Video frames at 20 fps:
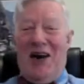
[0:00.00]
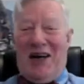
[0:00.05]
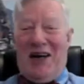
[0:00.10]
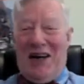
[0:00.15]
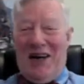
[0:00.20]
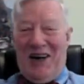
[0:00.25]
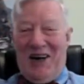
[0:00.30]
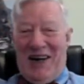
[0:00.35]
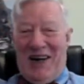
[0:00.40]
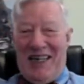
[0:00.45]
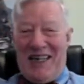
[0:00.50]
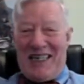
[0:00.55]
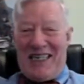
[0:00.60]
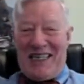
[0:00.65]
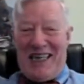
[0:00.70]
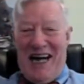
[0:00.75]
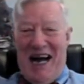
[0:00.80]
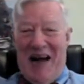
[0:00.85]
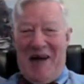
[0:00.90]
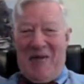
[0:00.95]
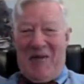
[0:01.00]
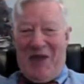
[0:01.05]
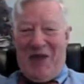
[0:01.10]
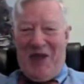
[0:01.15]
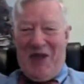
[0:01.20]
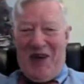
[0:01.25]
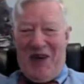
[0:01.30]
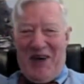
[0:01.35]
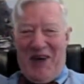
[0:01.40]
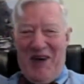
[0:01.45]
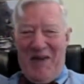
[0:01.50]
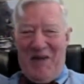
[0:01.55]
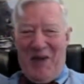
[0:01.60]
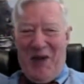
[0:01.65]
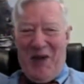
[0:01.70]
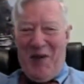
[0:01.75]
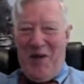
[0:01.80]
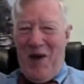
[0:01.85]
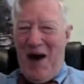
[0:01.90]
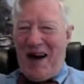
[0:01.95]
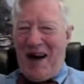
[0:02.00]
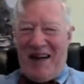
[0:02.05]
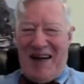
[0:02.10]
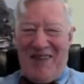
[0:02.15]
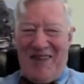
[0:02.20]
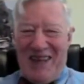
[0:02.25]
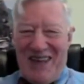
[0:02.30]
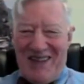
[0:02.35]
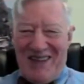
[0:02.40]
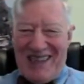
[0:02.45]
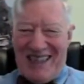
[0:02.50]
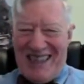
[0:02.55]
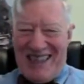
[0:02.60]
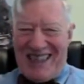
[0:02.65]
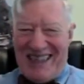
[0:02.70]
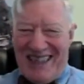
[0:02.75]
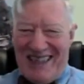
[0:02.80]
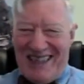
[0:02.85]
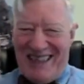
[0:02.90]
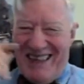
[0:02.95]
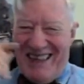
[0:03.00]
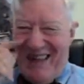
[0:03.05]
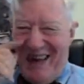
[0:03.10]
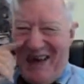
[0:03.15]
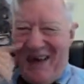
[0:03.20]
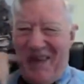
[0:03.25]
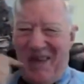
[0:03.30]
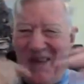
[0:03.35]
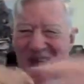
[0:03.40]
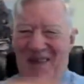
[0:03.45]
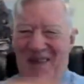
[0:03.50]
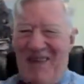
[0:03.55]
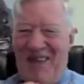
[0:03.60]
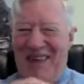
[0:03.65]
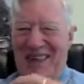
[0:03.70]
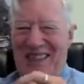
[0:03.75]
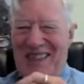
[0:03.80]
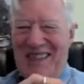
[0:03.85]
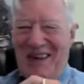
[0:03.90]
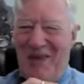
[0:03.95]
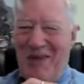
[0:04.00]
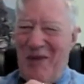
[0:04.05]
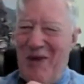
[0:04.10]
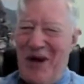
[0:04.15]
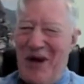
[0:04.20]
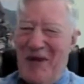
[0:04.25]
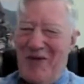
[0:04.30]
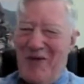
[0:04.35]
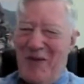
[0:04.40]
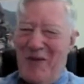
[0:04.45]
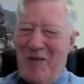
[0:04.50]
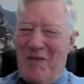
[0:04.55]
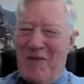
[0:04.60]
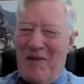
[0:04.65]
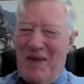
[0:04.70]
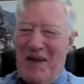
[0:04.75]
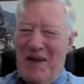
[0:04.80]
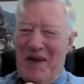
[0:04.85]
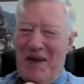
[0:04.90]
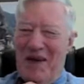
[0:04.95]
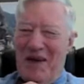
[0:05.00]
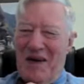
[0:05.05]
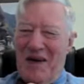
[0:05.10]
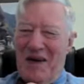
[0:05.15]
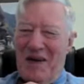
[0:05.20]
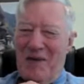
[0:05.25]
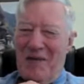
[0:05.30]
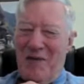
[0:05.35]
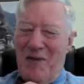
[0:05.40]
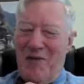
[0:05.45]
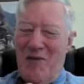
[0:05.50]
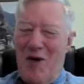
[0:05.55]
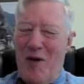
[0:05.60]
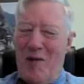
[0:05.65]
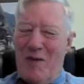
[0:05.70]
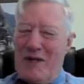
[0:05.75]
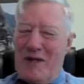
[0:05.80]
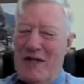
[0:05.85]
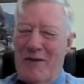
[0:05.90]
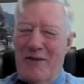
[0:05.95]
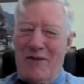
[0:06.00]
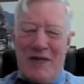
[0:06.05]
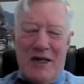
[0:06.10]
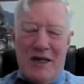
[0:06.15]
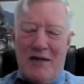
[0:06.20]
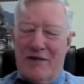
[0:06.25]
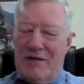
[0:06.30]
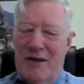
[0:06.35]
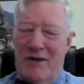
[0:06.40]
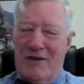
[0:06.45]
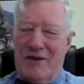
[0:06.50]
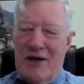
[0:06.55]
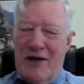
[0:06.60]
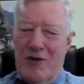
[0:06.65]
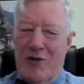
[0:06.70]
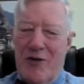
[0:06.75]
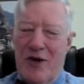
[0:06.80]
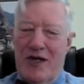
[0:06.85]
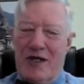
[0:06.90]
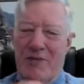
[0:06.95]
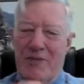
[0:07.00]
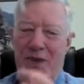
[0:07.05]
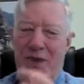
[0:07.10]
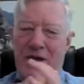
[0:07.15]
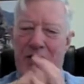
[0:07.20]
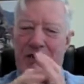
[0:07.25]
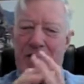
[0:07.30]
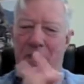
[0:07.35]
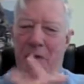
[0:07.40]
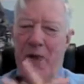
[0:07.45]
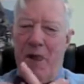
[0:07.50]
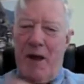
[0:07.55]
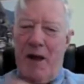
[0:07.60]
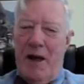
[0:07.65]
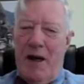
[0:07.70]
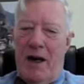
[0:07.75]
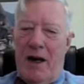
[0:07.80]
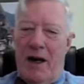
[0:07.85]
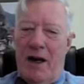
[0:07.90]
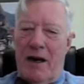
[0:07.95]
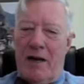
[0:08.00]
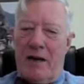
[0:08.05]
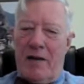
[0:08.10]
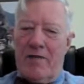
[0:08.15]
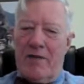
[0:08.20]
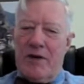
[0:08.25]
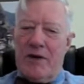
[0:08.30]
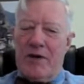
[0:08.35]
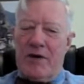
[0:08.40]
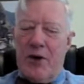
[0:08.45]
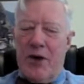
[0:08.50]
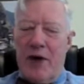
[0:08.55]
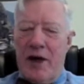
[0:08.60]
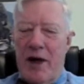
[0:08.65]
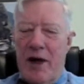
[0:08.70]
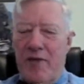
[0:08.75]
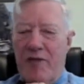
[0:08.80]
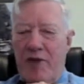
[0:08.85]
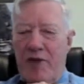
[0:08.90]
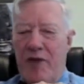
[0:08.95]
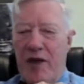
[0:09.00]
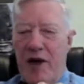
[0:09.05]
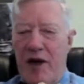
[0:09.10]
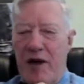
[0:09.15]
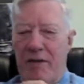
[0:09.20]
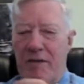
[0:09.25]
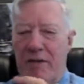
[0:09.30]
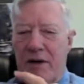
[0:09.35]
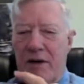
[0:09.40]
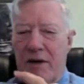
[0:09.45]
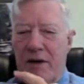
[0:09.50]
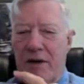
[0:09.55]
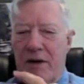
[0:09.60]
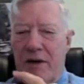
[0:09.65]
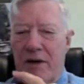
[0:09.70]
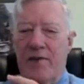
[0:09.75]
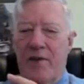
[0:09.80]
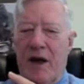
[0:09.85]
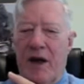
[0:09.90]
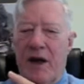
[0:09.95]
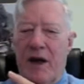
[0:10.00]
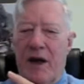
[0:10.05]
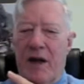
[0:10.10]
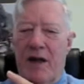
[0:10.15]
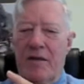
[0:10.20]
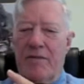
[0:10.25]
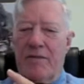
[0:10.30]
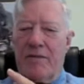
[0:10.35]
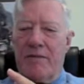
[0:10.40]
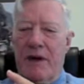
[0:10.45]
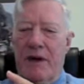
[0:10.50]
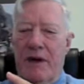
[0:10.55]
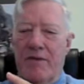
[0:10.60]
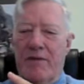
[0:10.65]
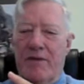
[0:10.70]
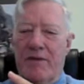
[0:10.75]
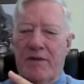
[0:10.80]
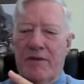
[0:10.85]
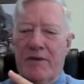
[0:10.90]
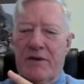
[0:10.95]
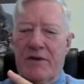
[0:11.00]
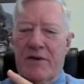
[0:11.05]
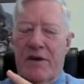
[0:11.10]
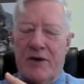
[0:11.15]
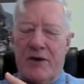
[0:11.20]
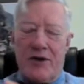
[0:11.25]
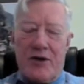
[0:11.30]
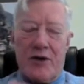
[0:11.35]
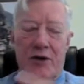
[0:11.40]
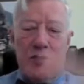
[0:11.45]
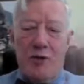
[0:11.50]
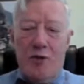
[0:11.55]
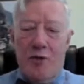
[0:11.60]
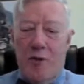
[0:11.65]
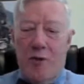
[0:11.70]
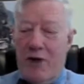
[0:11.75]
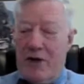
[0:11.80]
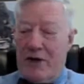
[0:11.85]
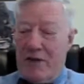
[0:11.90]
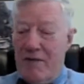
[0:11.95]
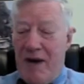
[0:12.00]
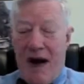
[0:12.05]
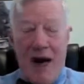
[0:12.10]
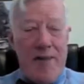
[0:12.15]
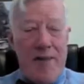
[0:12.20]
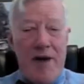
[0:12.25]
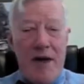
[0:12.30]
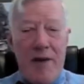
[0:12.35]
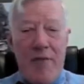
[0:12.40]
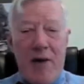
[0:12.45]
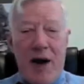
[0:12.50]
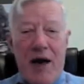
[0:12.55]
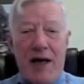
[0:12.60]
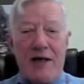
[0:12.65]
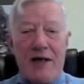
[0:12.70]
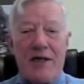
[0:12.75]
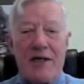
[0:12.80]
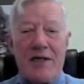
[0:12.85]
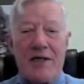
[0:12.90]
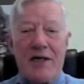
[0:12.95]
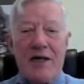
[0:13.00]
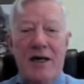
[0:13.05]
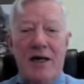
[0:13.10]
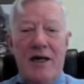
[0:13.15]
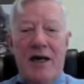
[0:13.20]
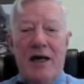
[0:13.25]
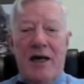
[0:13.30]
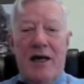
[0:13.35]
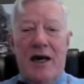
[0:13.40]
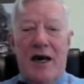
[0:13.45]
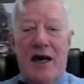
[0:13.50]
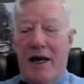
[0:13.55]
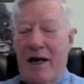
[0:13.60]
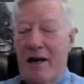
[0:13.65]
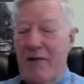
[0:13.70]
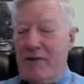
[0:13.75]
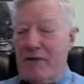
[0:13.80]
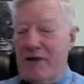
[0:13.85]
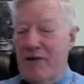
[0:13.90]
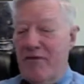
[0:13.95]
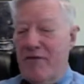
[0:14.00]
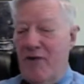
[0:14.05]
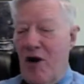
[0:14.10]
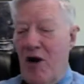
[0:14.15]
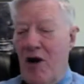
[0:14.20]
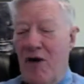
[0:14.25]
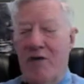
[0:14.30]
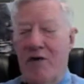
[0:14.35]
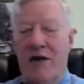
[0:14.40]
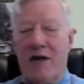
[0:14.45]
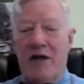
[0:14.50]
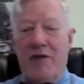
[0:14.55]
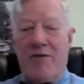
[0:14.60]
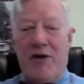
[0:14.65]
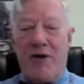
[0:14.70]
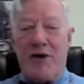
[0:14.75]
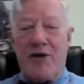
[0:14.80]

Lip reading: look in the sky for the rocket. I mean, it was just a wonderful performance. He was a great speaker. Shortly after that, I left law school, went to Miami to practice, and he was involved in his first